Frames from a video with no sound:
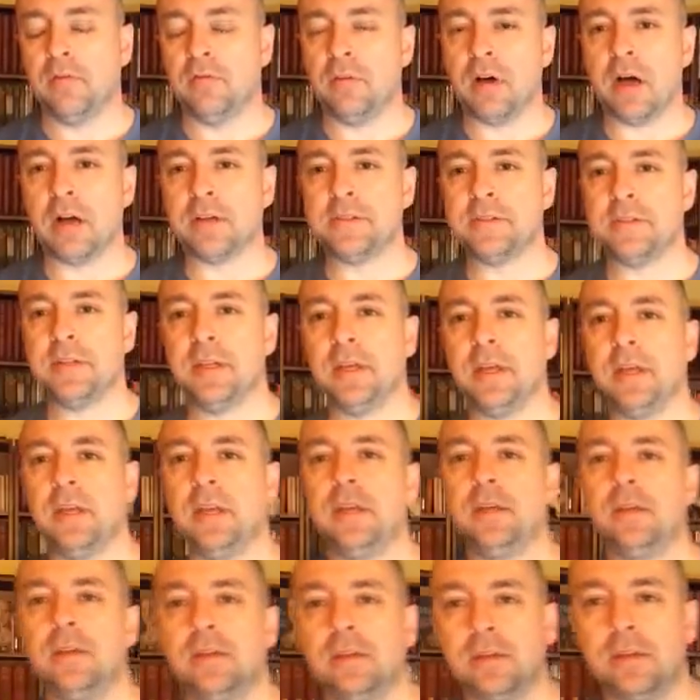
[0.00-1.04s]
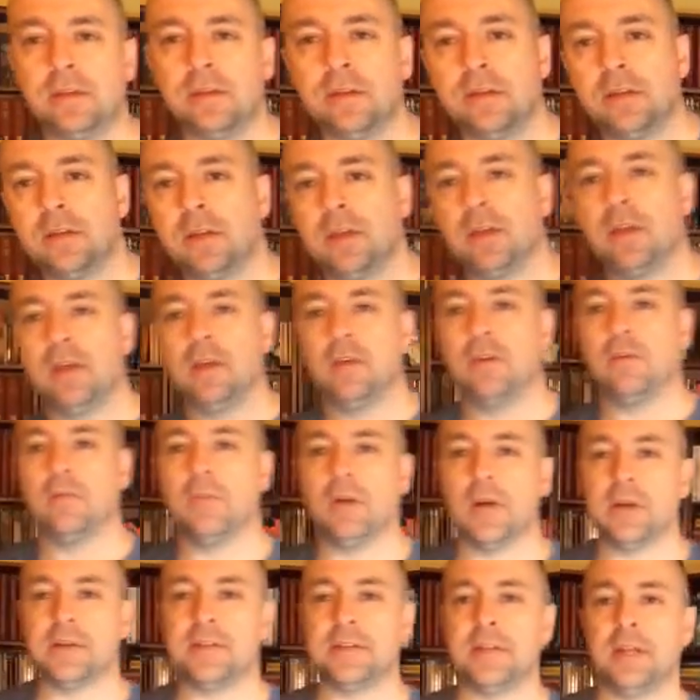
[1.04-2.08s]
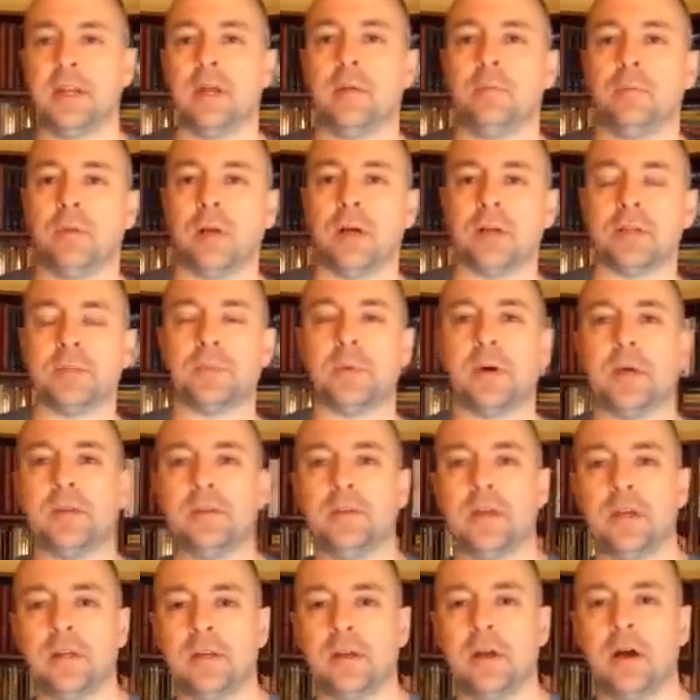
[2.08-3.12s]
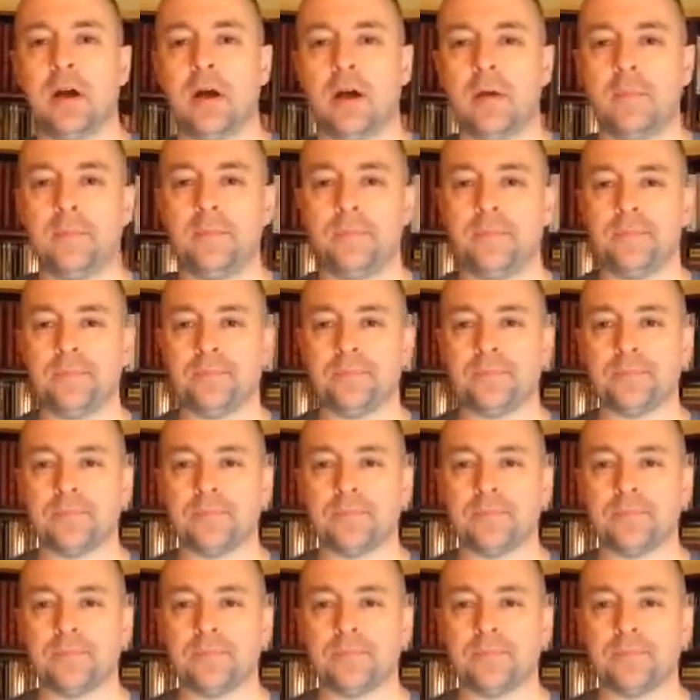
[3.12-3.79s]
Voxday, voxday.blogspot.com,